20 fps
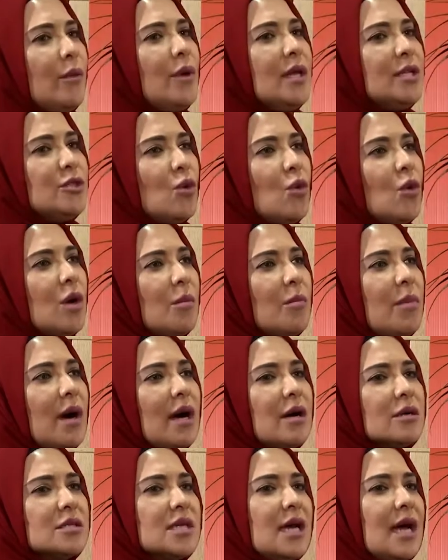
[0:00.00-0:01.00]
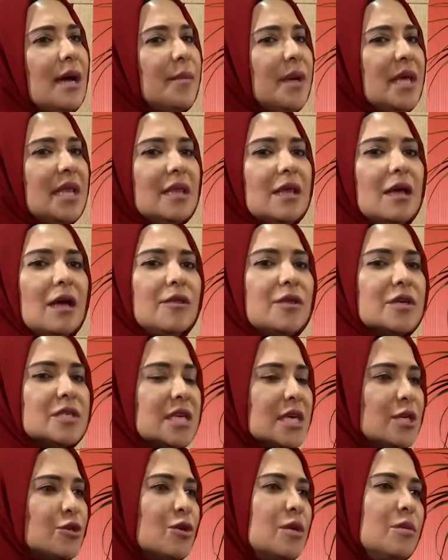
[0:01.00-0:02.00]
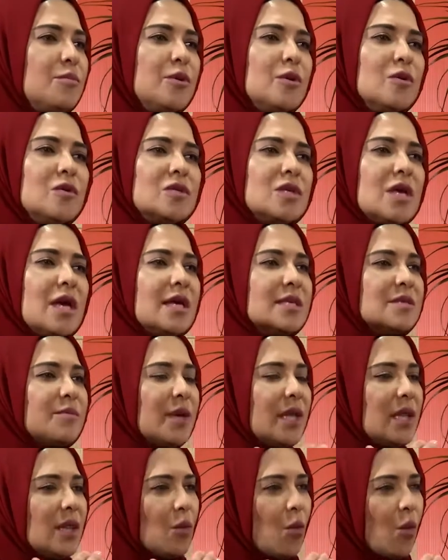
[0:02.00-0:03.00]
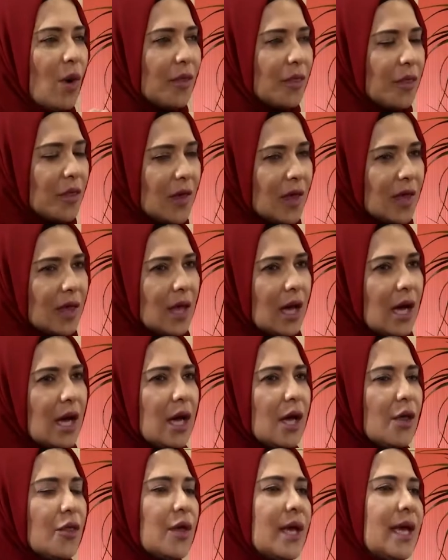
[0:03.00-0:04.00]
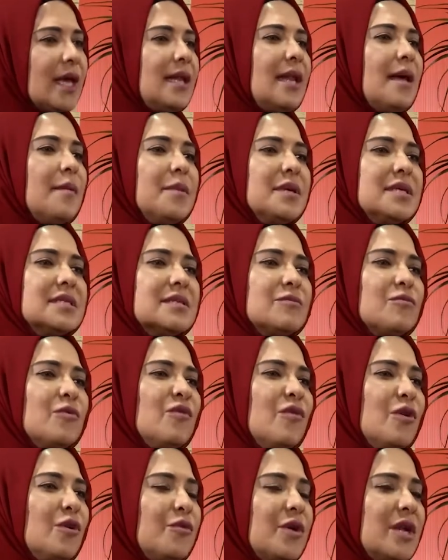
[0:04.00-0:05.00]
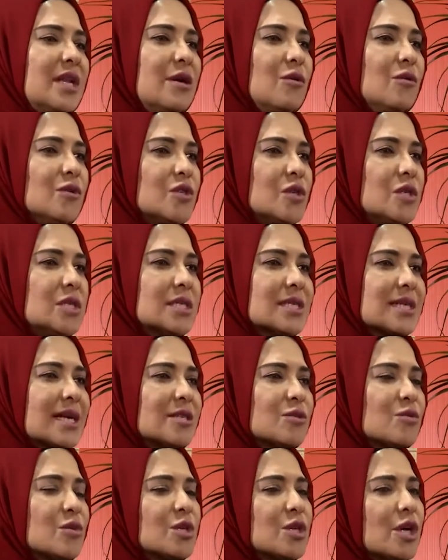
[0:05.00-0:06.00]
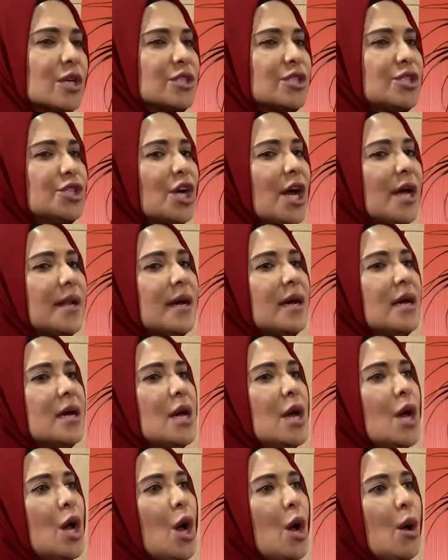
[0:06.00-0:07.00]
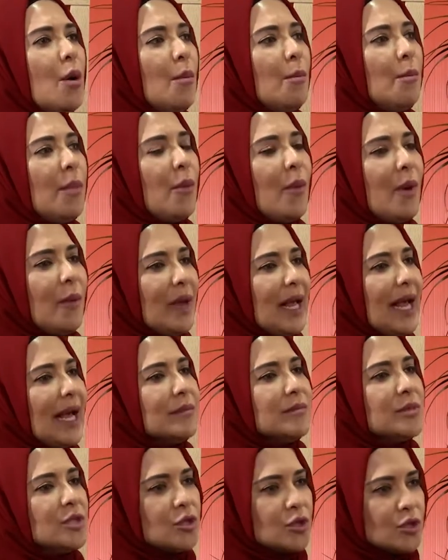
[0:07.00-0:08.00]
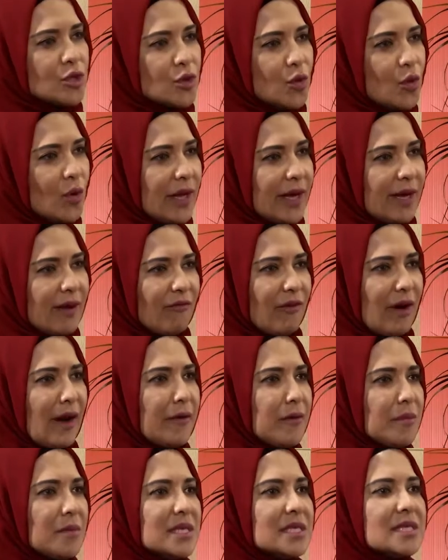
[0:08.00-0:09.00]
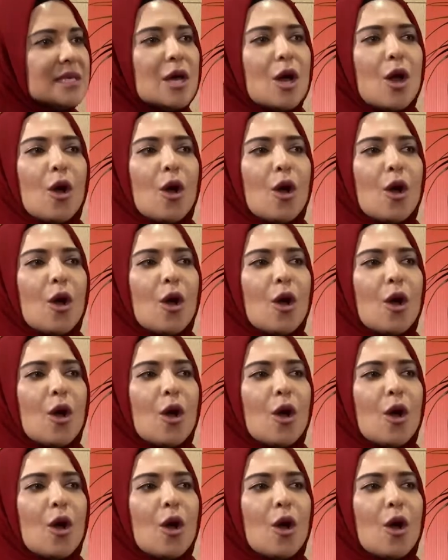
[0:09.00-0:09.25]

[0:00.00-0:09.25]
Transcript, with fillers: we talk about, I mean, uh, the sexual abuse has been the one thing, uh, the kidnappings that we've already also discussed mm. with Dr. Shaheda. But when it comes to schooling environments,